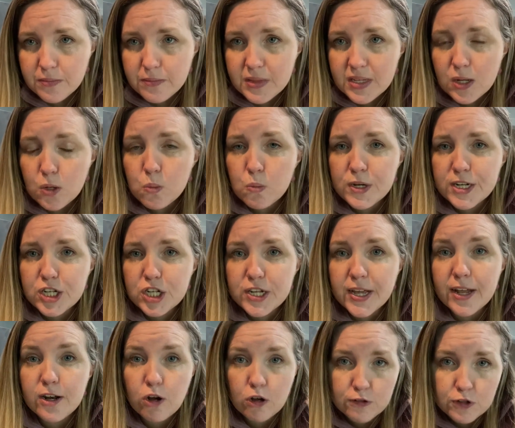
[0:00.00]
which
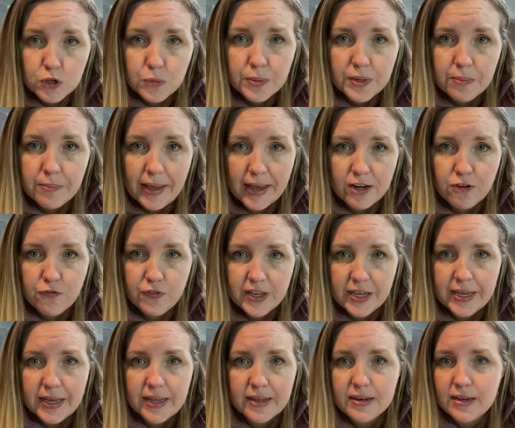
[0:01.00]
can also be made
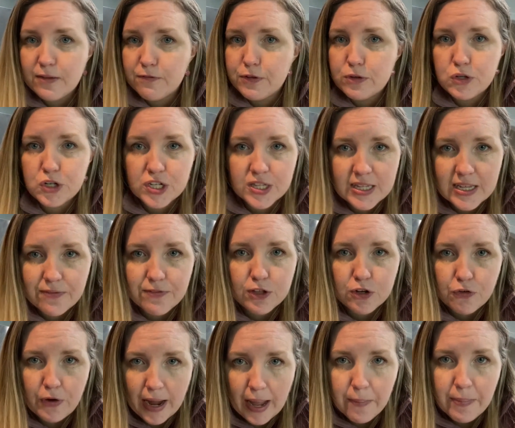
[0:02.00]
vegan if you just leave the
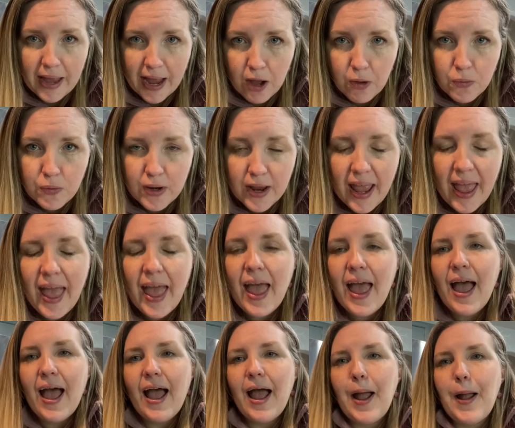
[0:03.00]
crab out.
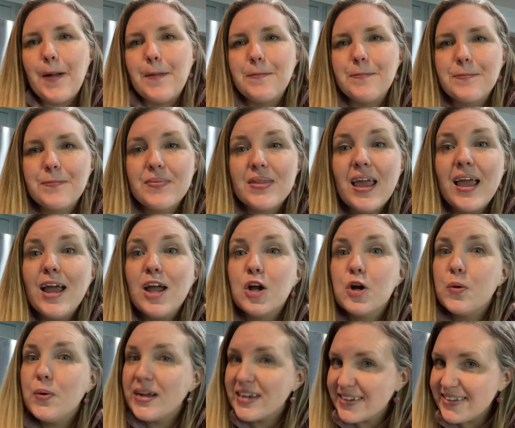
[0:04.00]

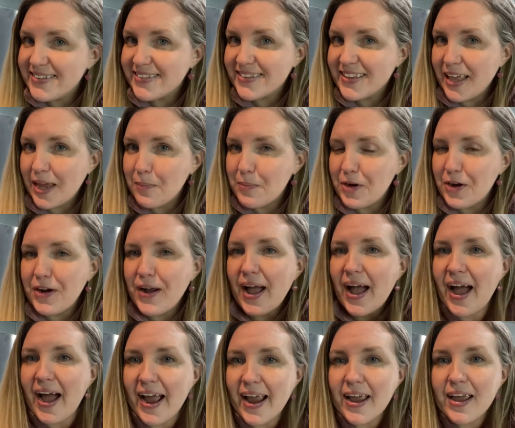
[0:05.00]
Quick disclaimer,
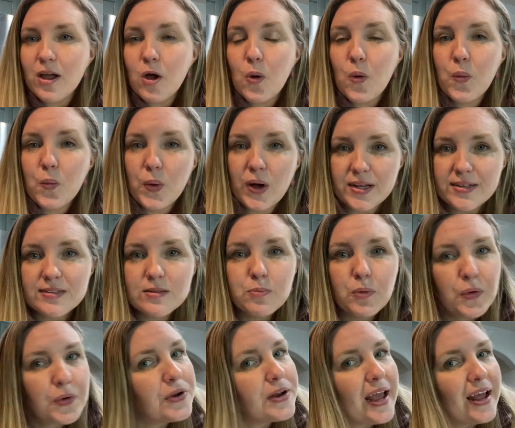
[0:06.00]
I was
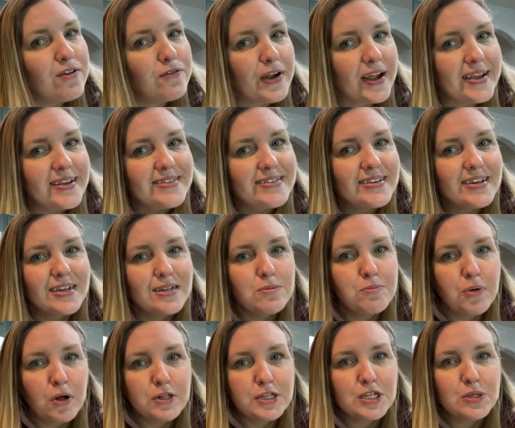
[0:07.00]
born and raised in
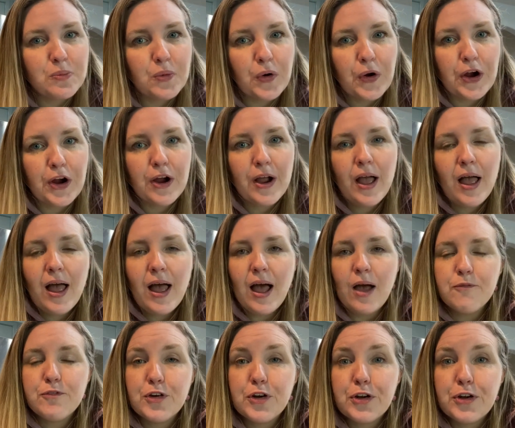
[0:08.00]
Baltimore
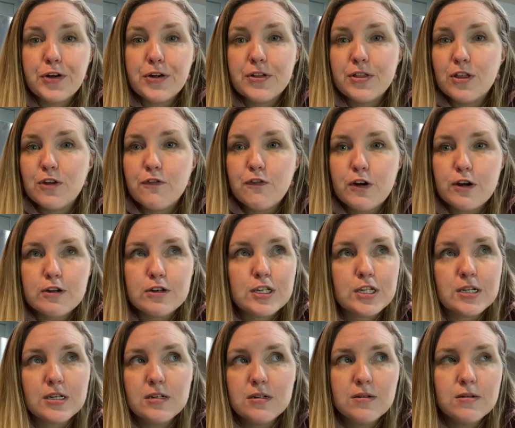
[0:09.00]
for the
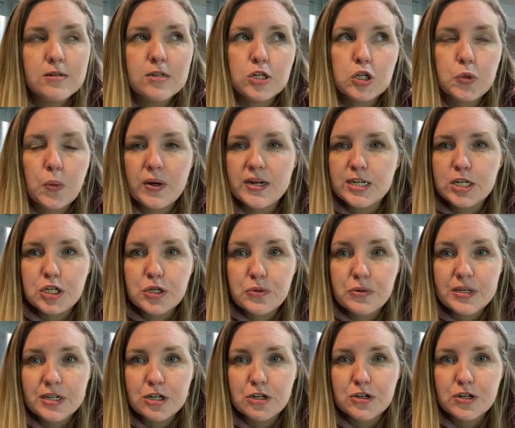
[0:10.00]
first 22
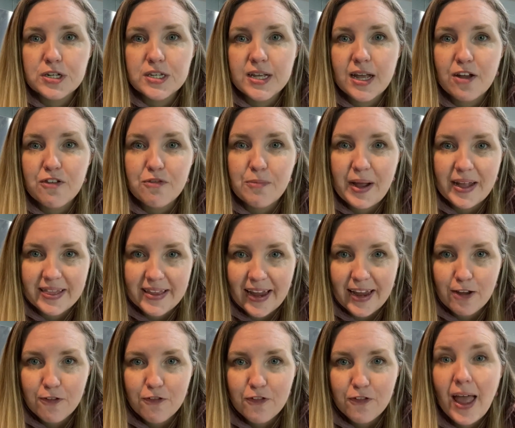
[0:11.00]
years of my
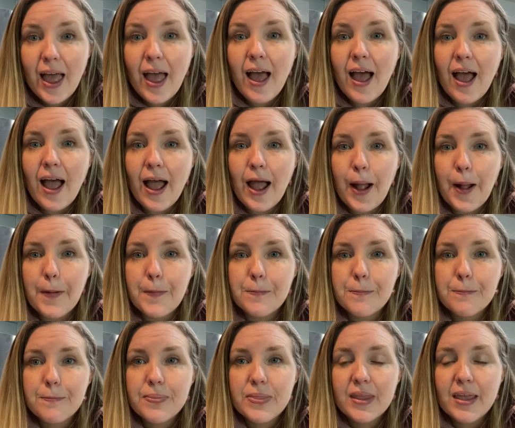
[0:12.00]
life.
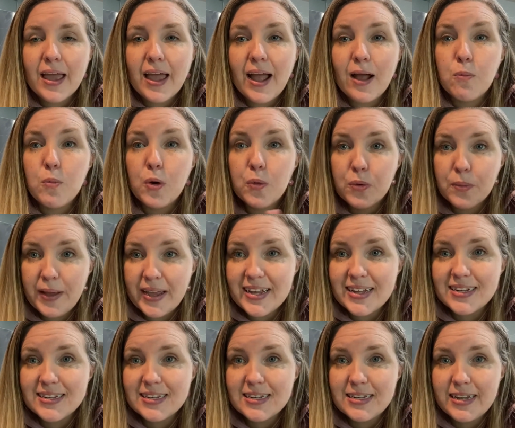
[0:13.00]
And what we're making
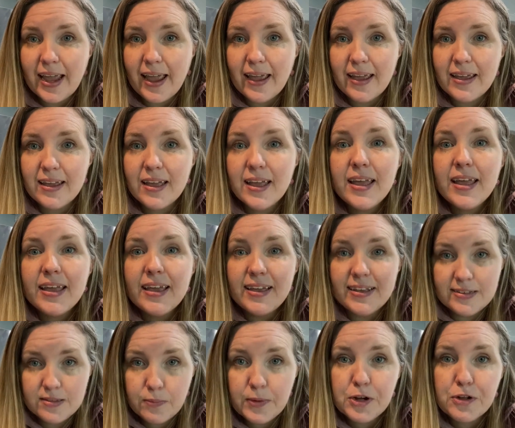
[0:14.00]
today
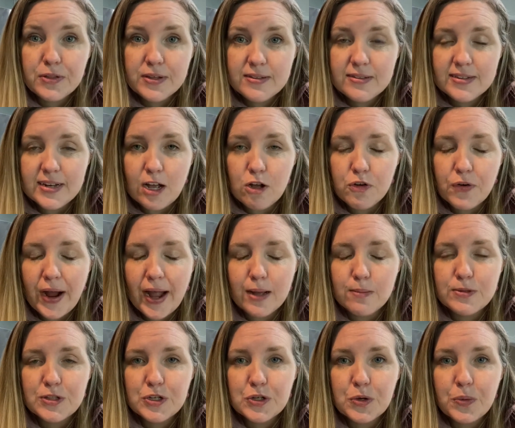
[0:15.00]
is Maryland style crab
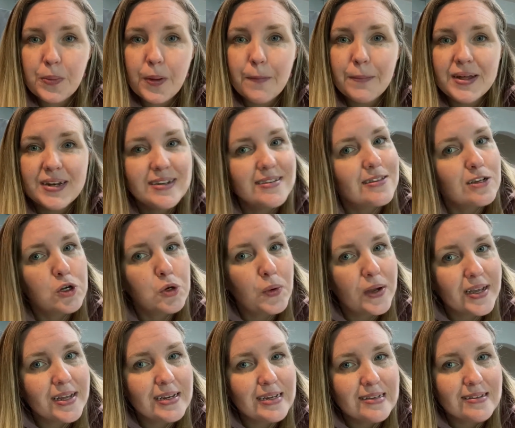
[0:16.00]
soup, but it's a
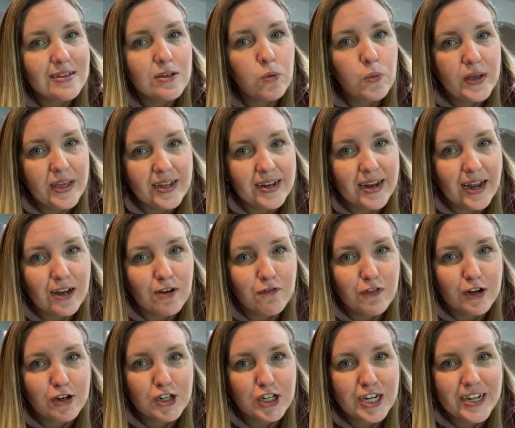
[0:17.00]
quick and easy weeknight
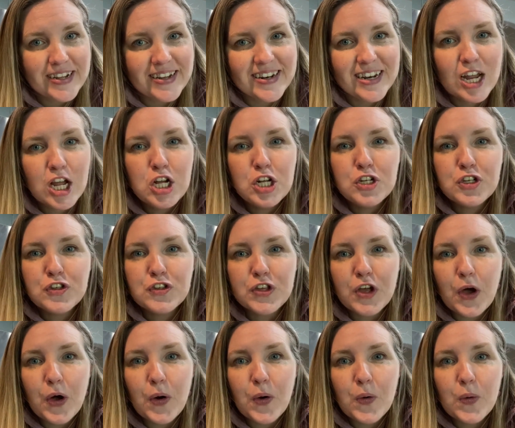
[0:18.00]
version.
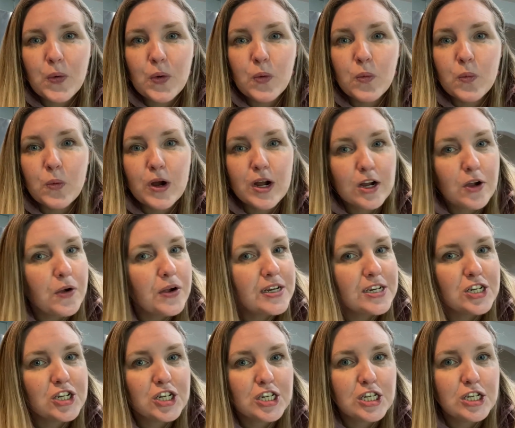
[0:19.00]
So we're going to
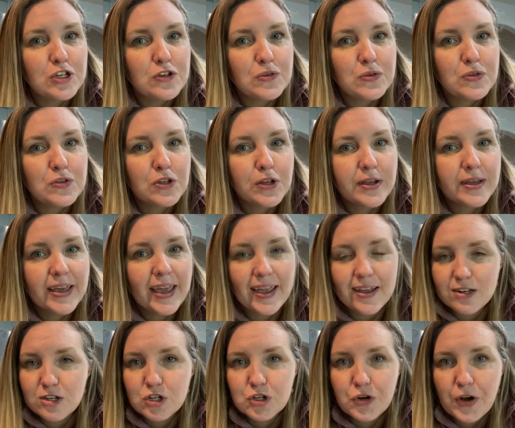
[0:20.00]
just use
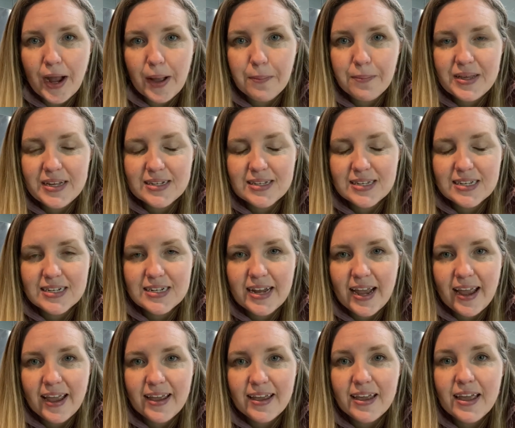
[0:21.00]
canned crab meat
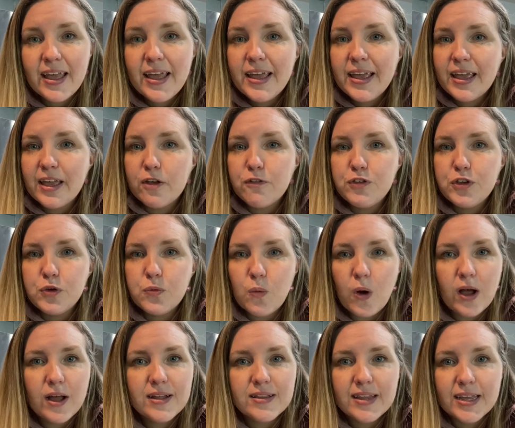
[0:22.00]
today. If you
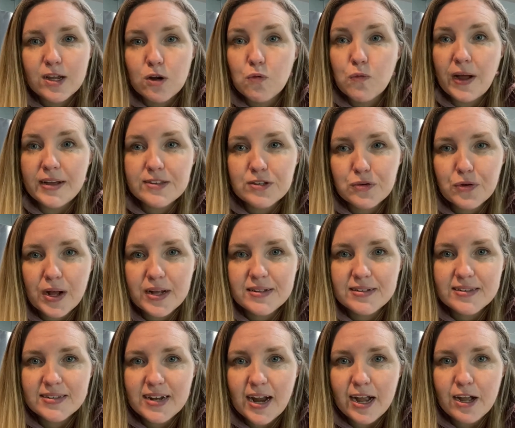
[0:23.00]
want like a restaurant
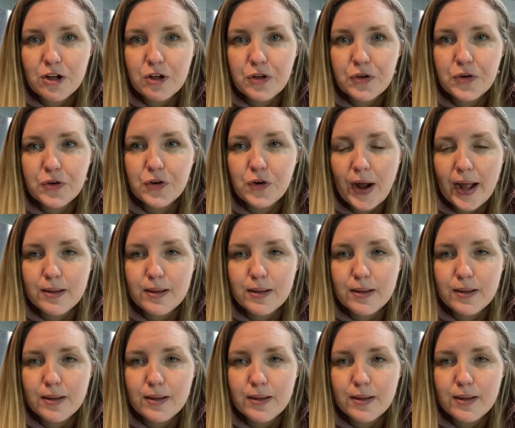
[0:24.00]
style crab